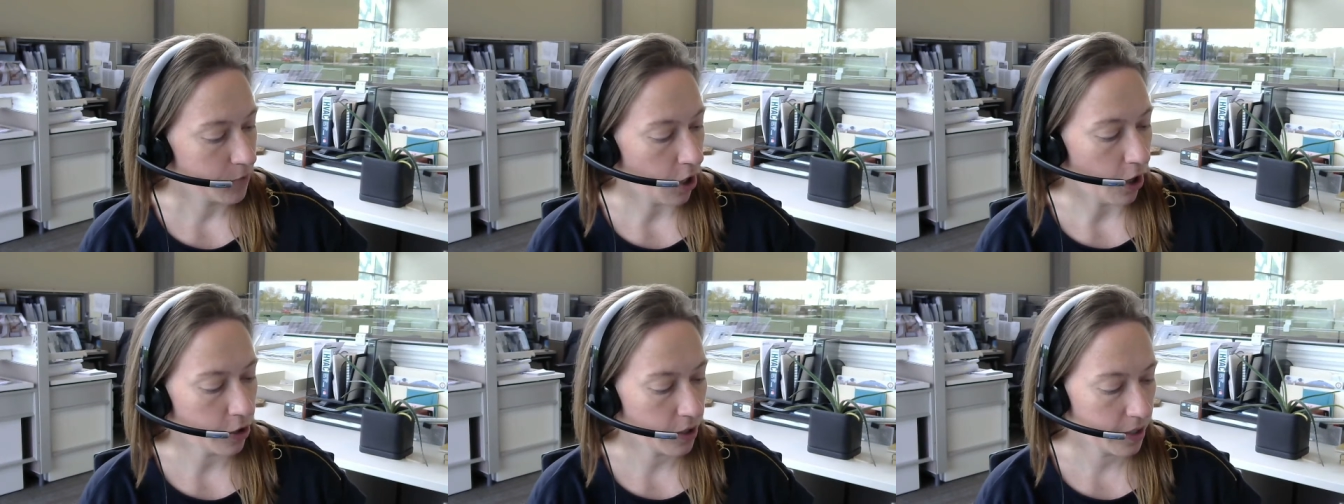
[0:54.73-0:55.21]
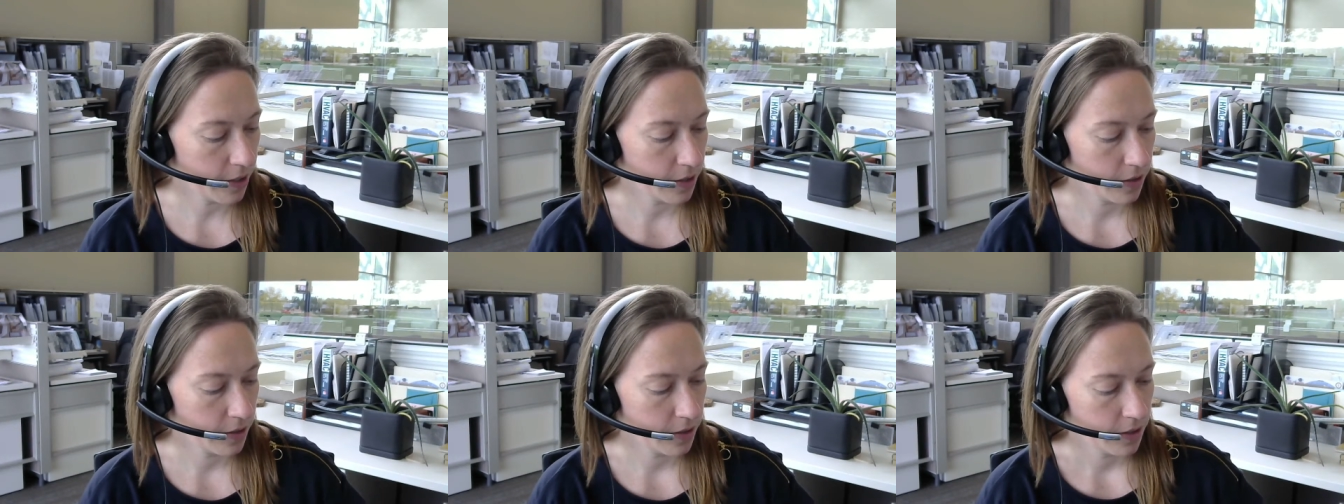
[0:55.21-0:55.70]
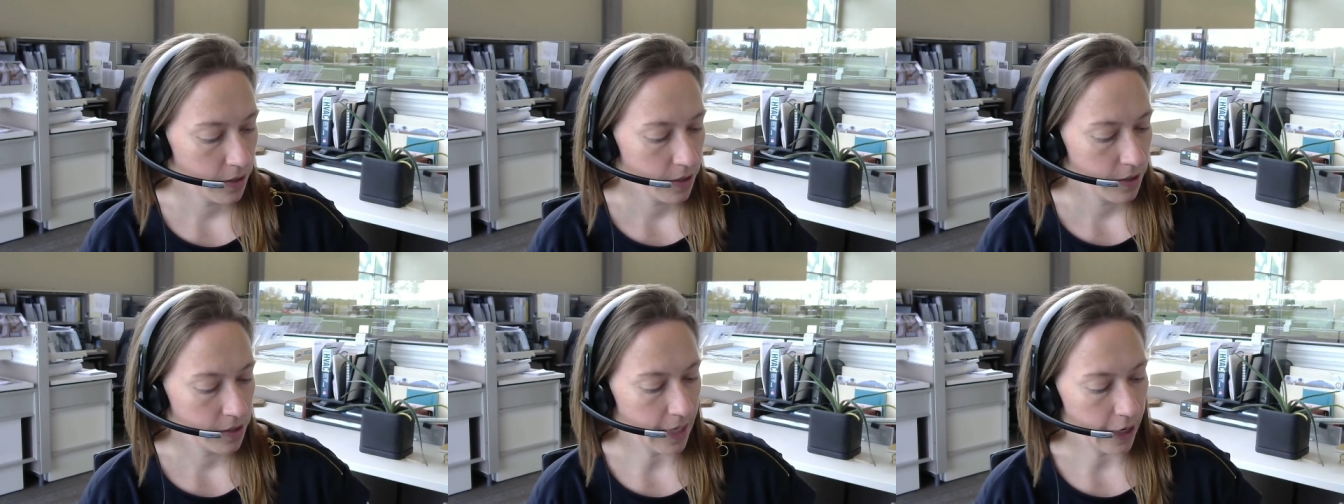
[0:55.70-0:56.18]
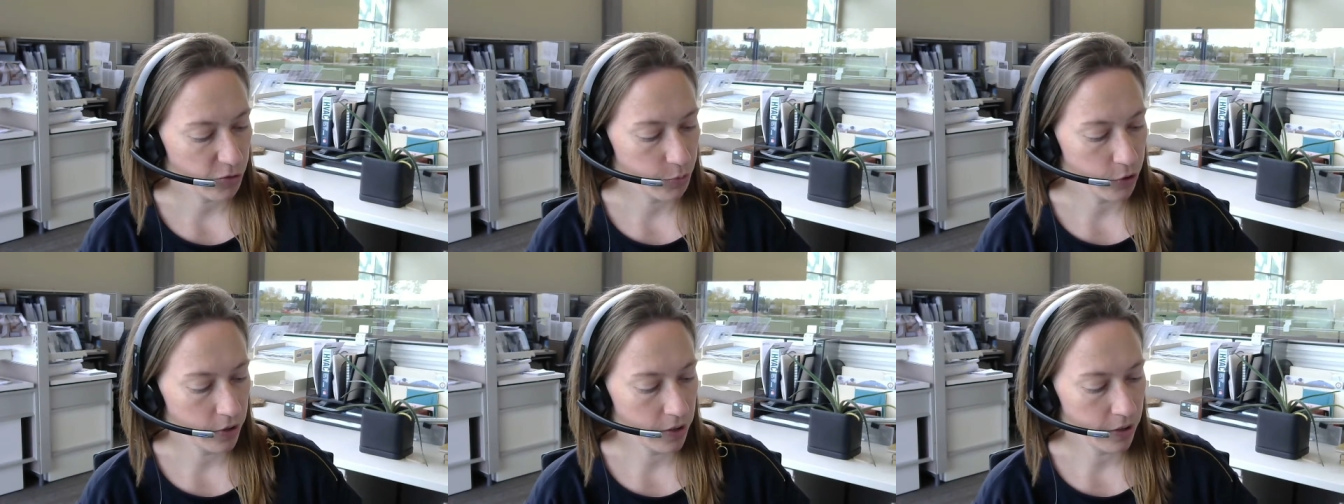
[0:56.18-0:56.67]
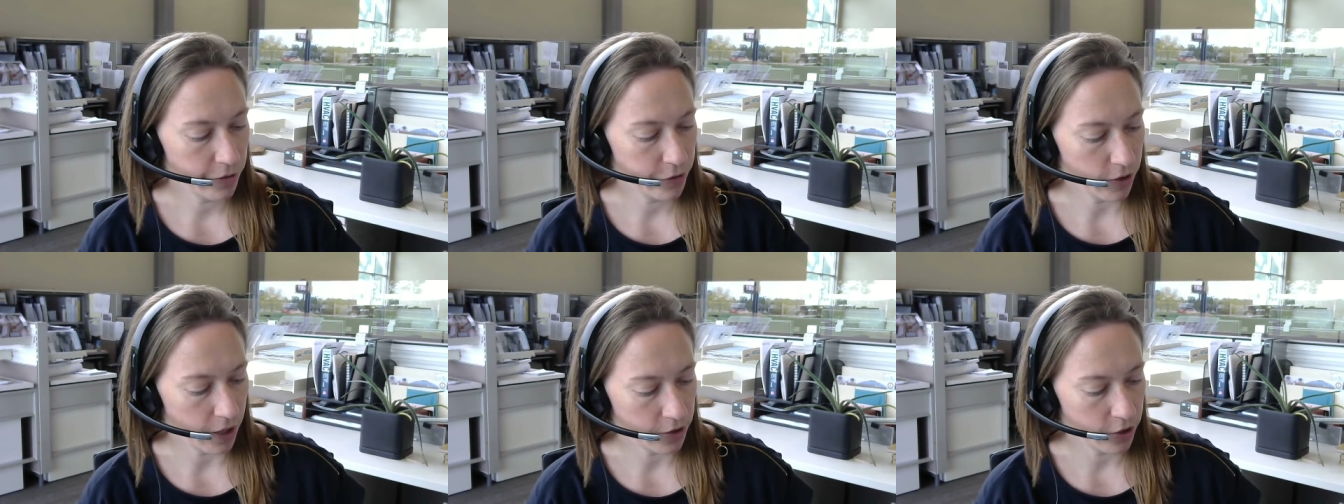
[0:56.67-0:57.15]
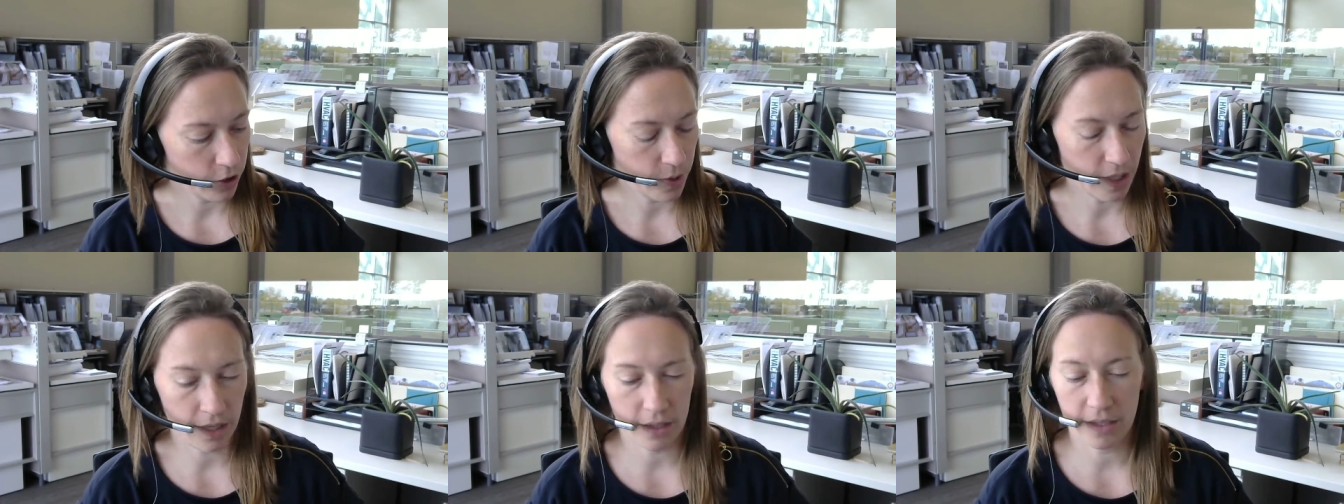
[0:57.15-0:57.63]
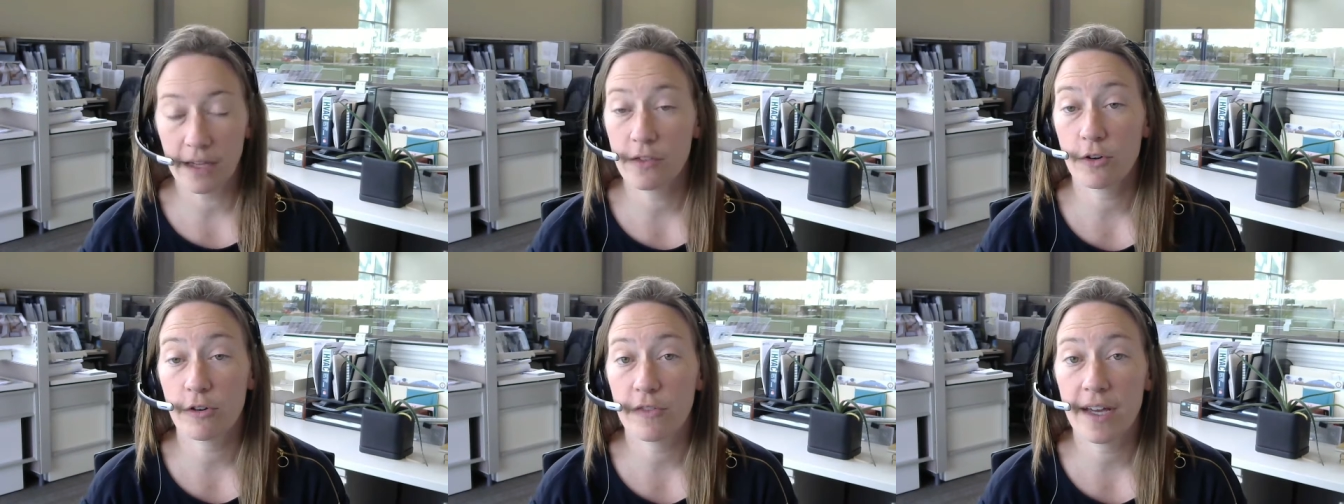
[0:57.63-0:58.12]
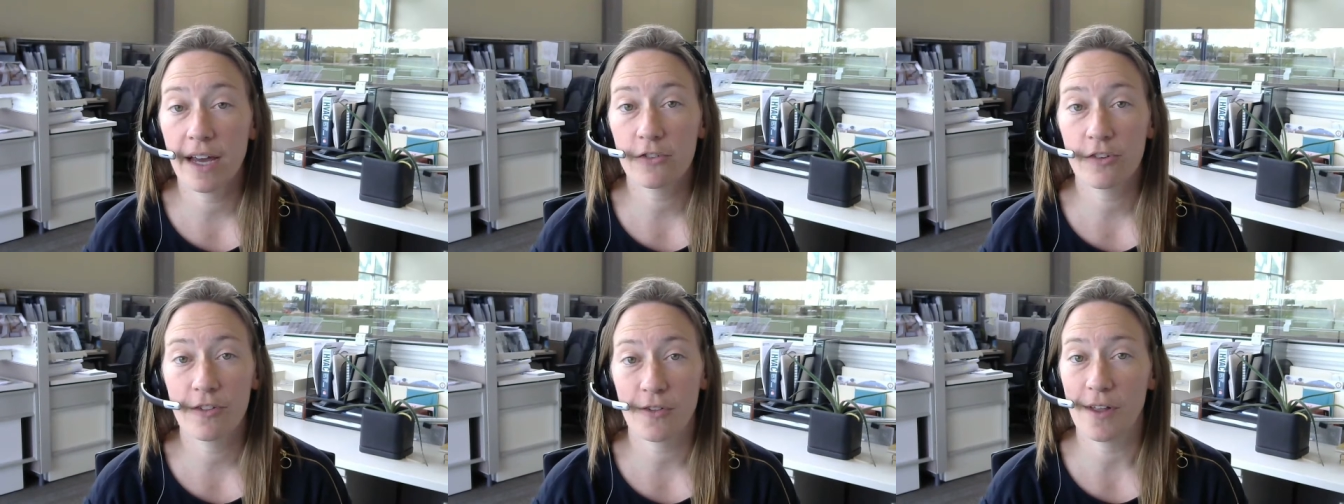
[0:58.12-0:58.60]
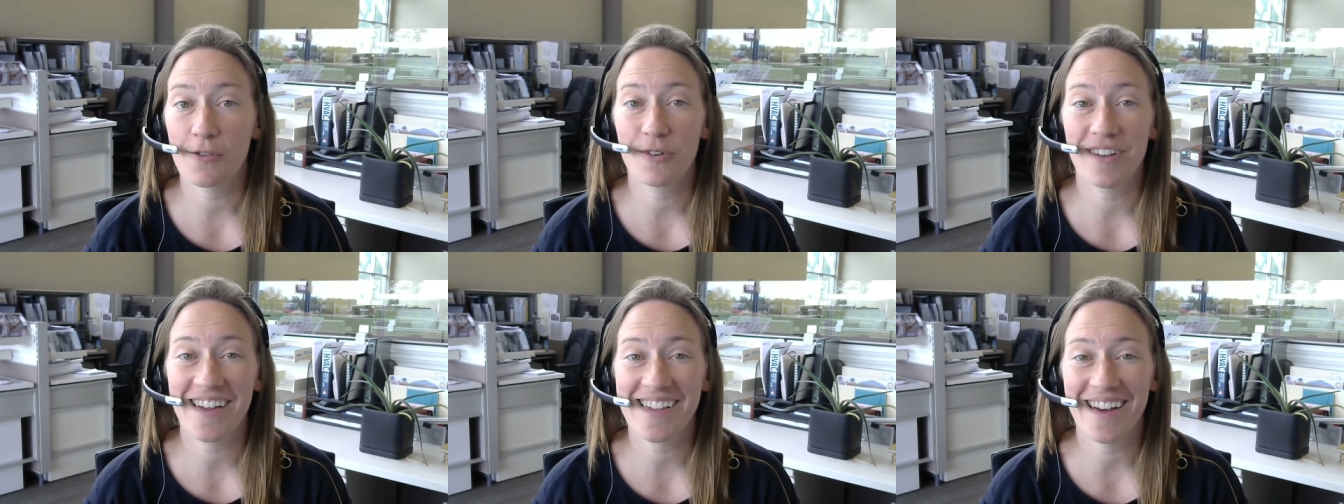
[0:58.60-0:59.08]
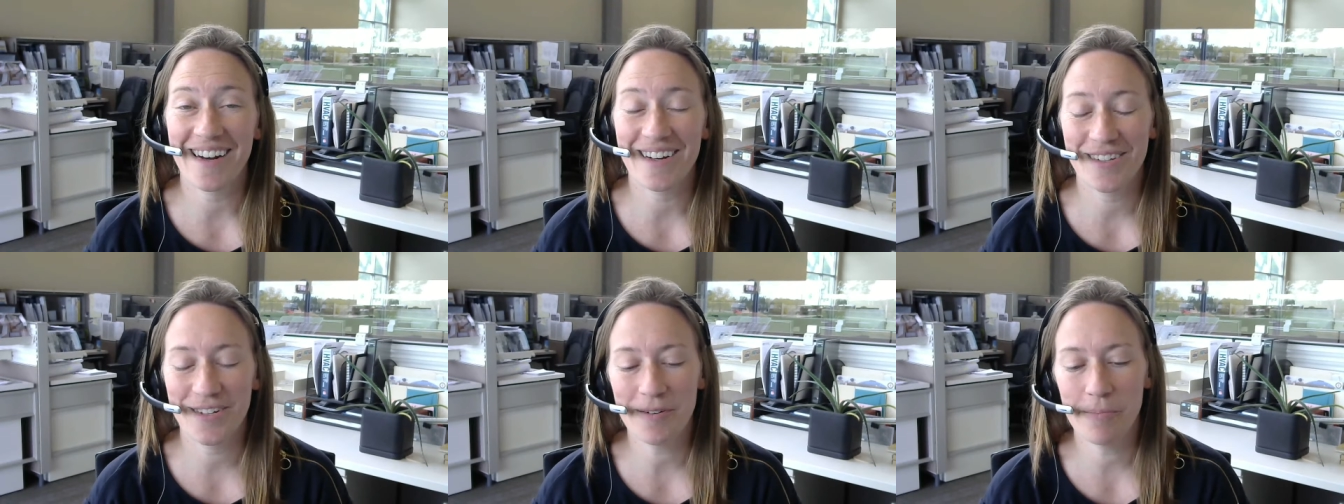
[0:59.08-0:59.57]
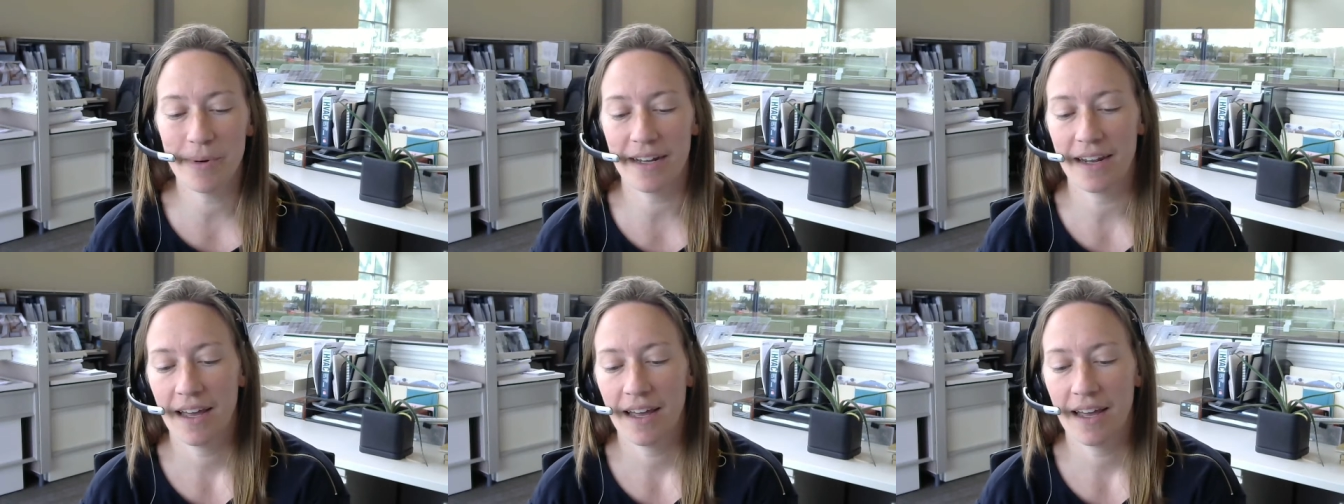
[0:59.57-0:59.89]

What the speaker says: ARC dashboard for ongoing LEED certification, so that's really exciting too. But